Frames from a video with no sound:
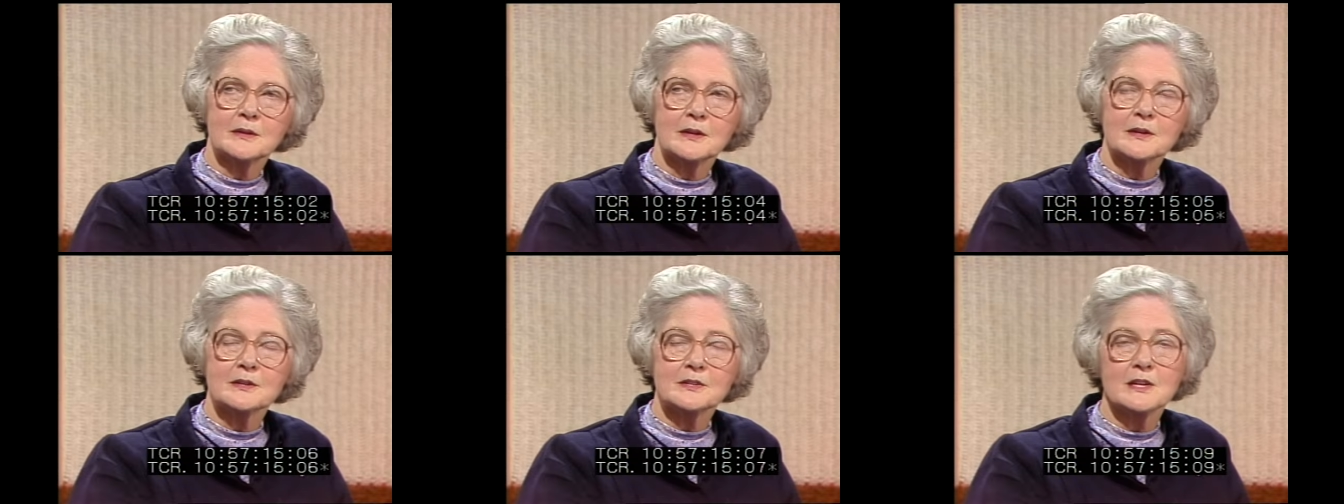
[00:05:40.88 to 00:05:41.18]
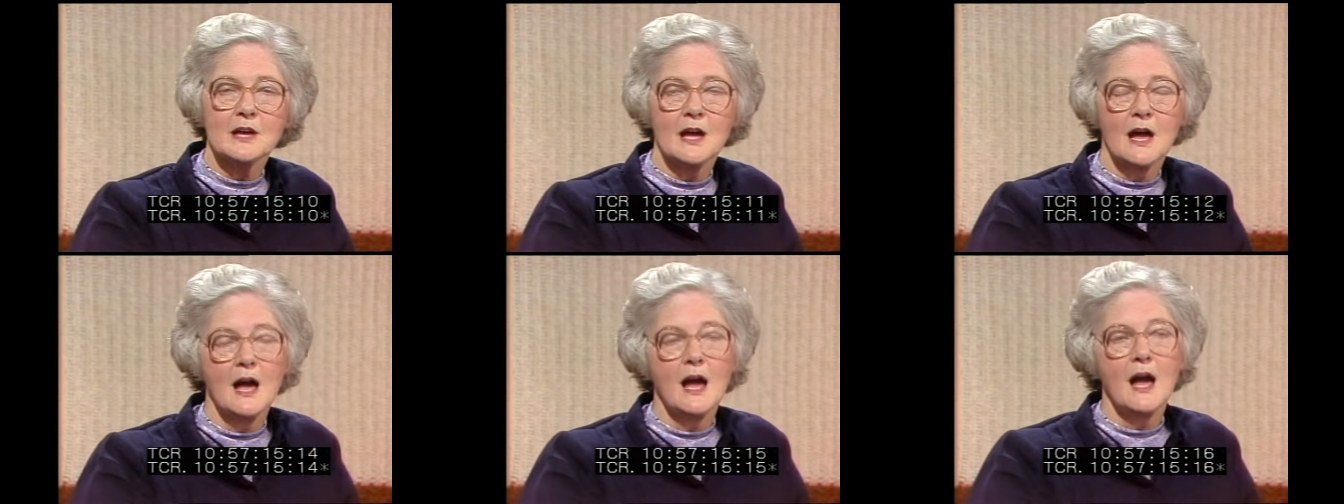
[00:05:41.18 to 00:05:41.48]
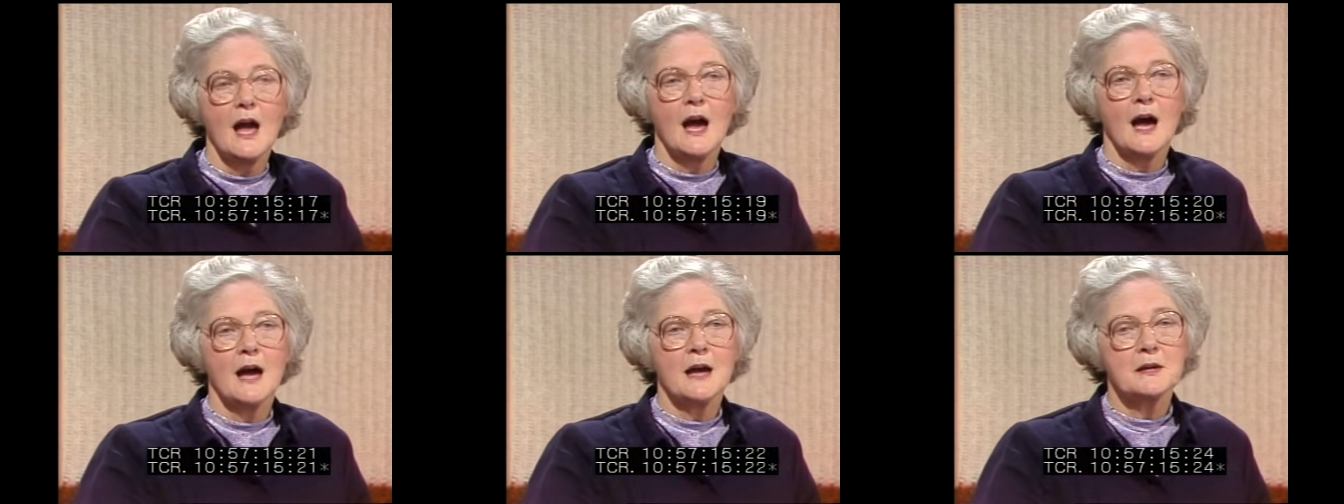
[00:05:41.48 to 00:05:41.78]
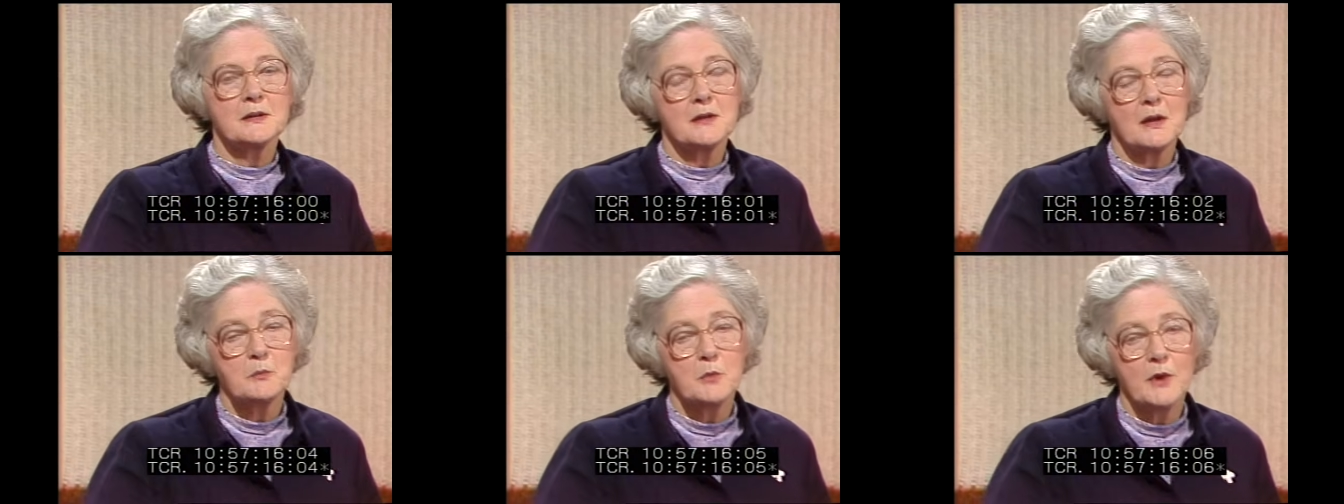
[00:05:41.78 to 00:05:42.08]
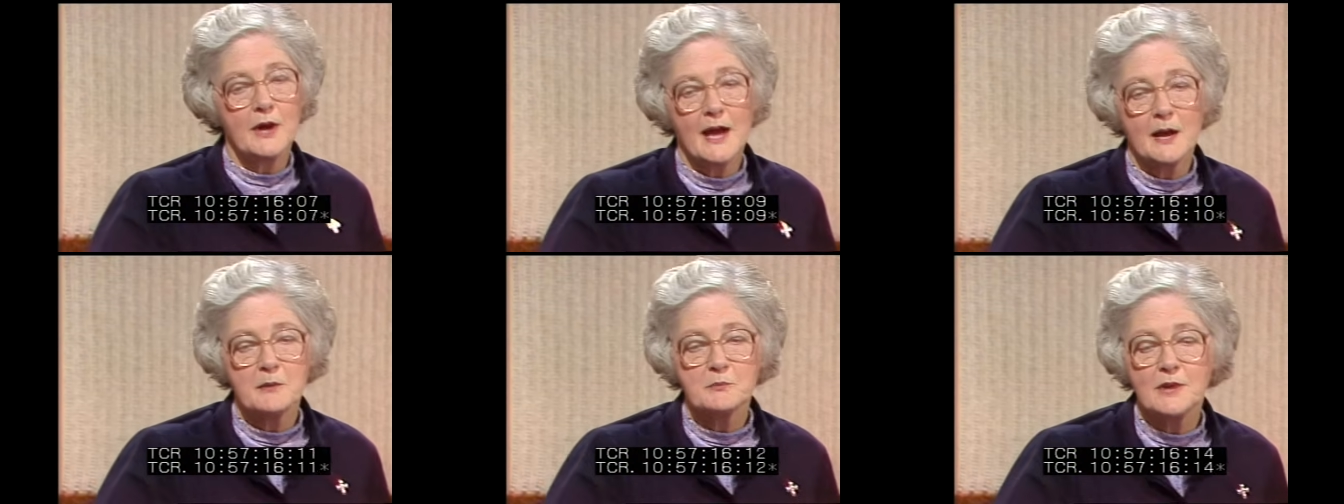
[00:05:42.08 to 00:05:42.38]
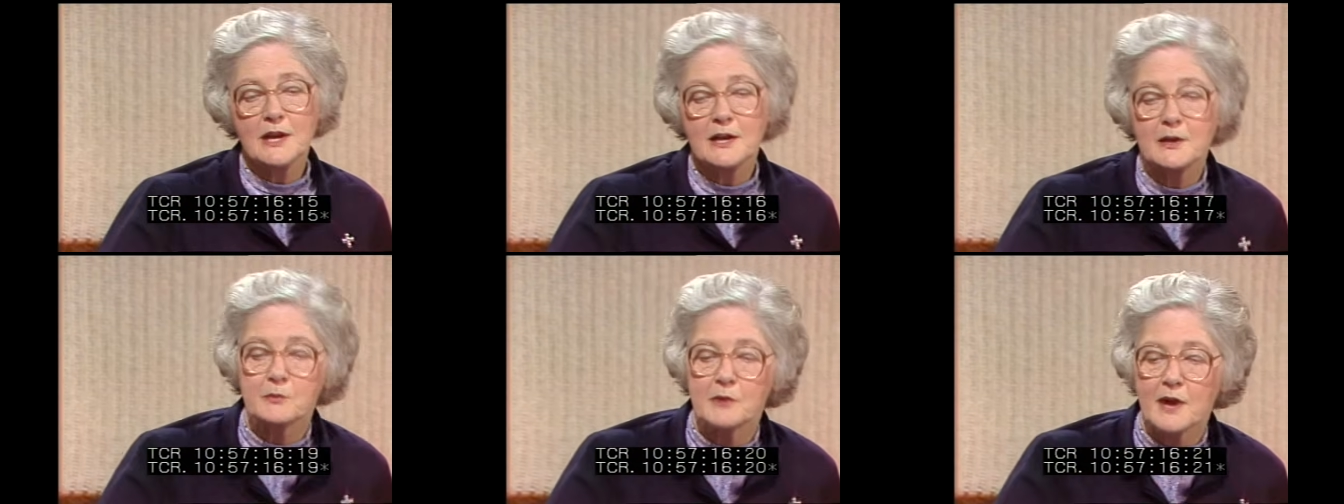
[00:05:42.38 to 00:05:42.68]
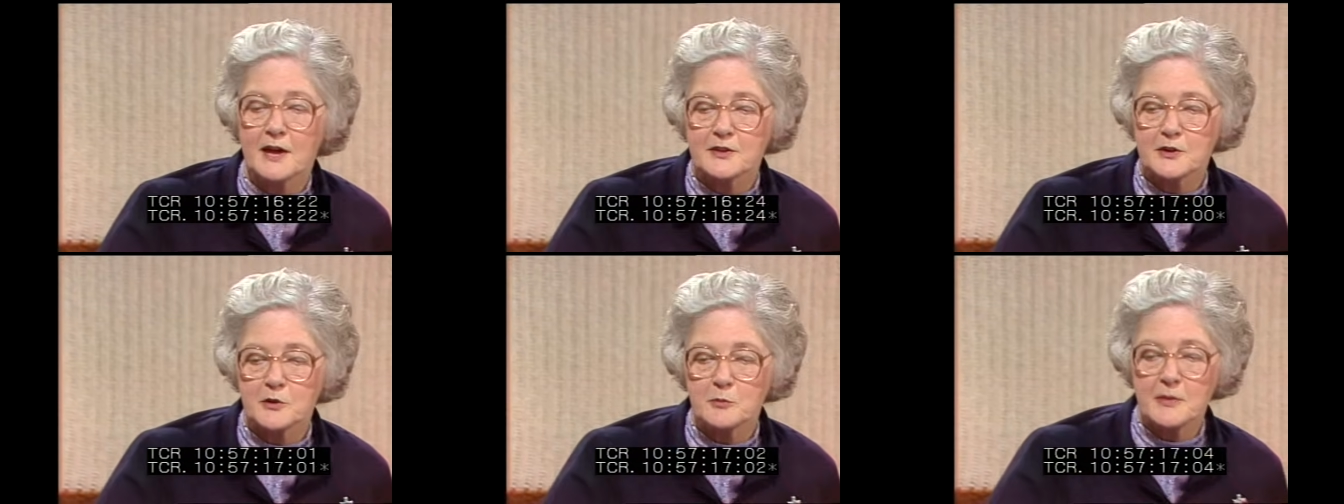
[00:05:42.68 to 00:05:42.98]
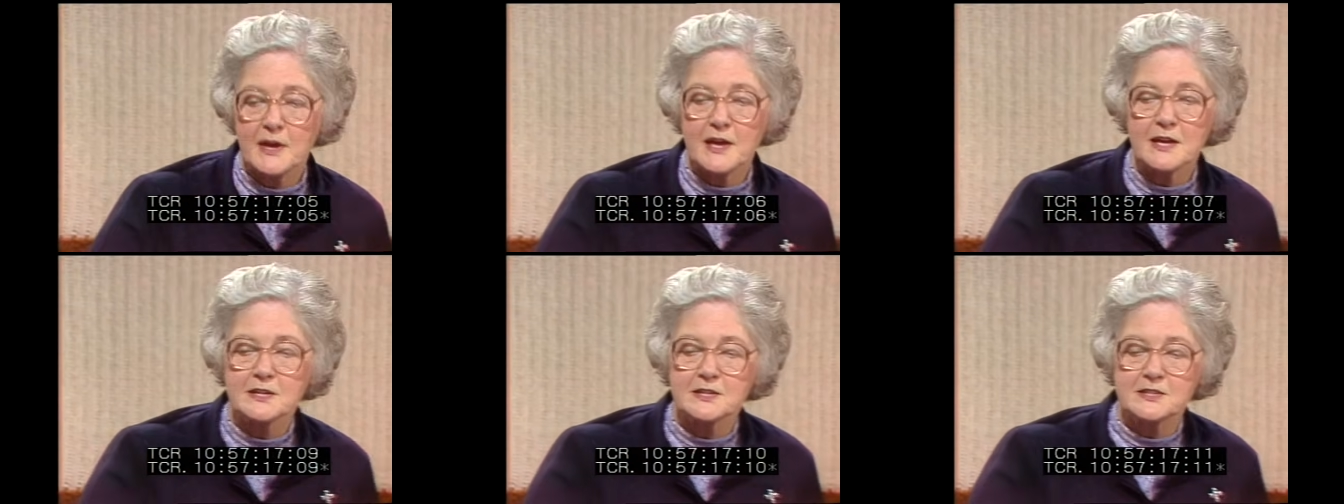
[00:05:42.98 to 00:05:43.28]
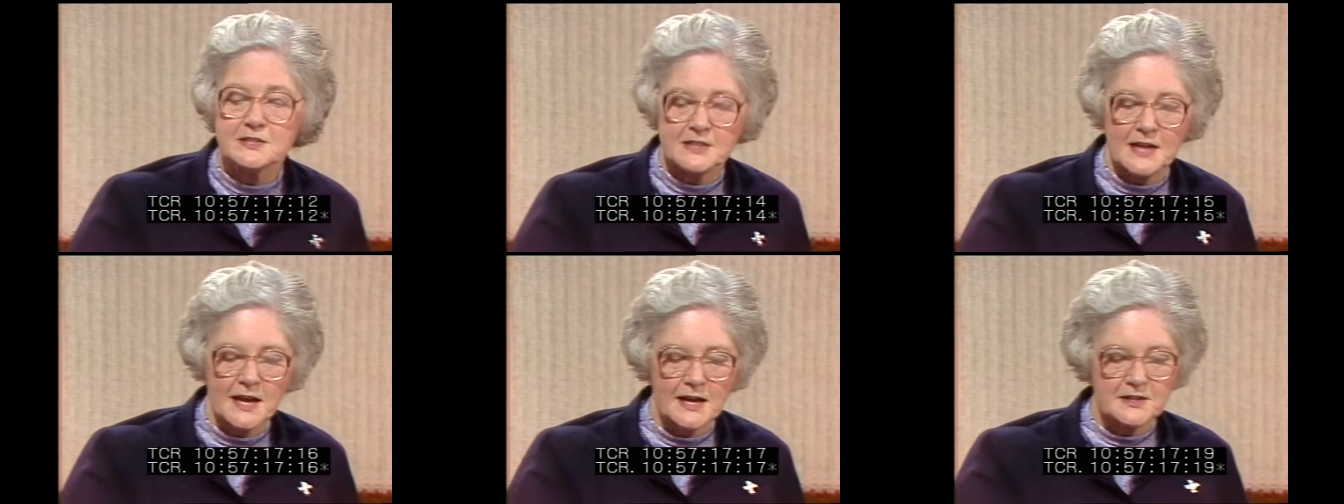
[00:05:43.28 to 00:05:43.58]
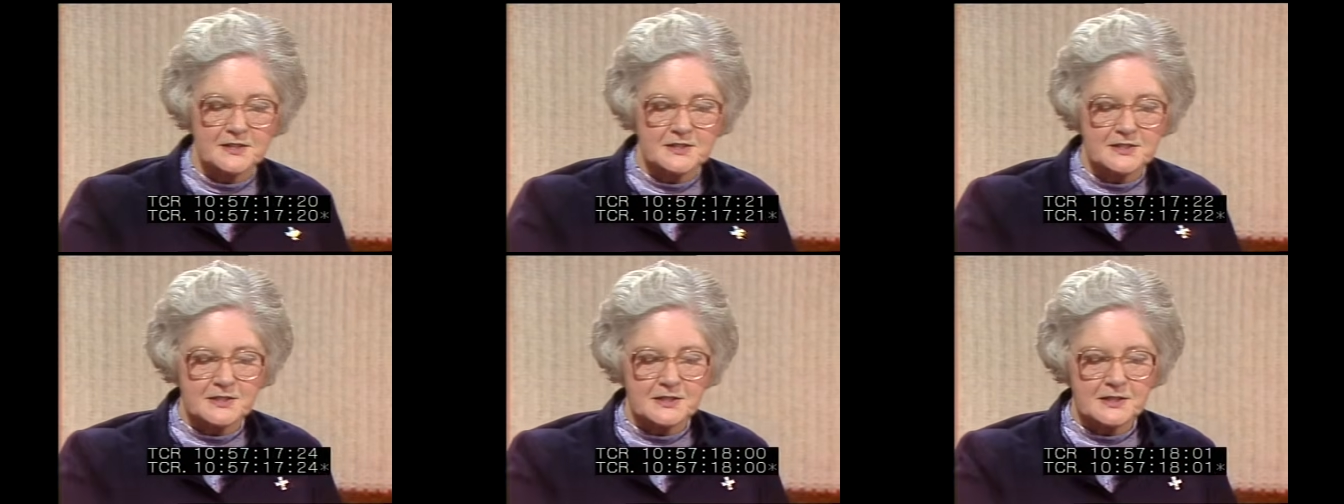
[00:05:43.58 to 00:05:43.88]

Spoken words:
Yes. I'm really rather amazed at